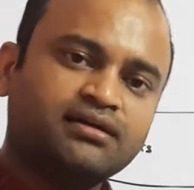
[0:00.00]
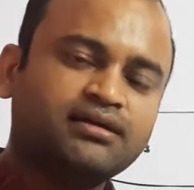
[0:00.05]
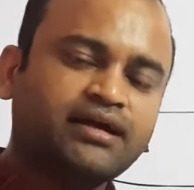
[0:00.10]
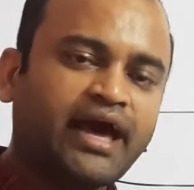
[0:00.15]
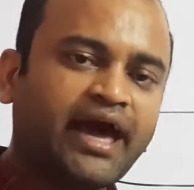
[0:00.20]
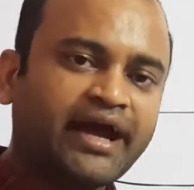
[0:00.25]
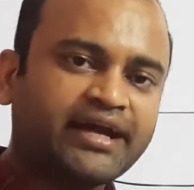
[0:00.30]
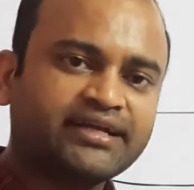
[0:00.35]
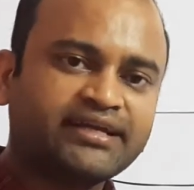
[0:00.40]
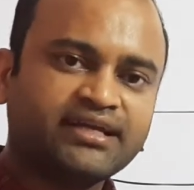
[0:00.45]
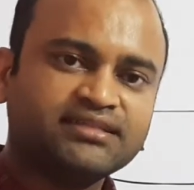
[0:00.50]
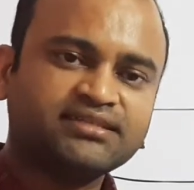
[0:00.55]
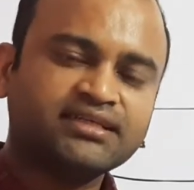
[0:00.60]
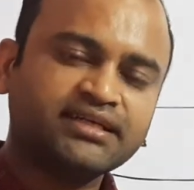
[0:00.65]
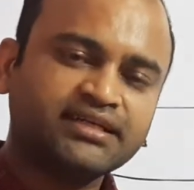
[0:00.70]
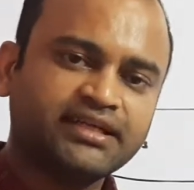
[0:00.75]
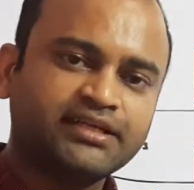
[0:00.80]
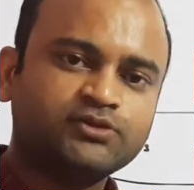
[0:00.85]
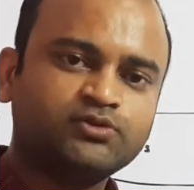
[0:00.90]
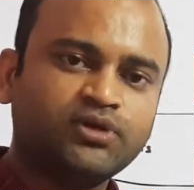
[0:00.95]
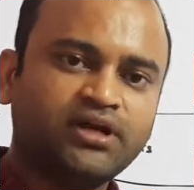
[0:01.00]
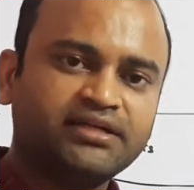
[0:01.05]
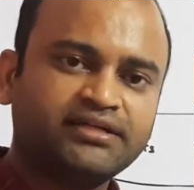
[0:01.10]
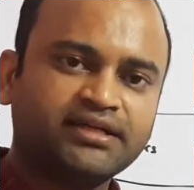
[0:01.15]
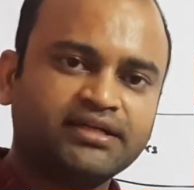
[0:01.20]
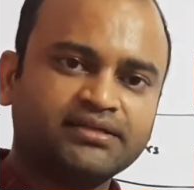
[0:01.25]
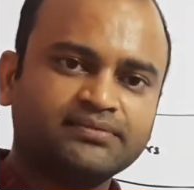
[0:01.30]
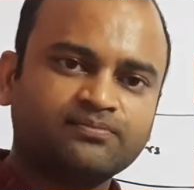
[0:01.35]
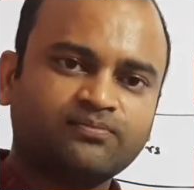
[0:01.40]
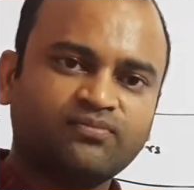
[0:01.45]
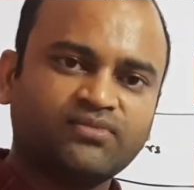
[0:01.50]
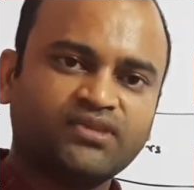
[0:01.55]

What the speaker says: act as an insulator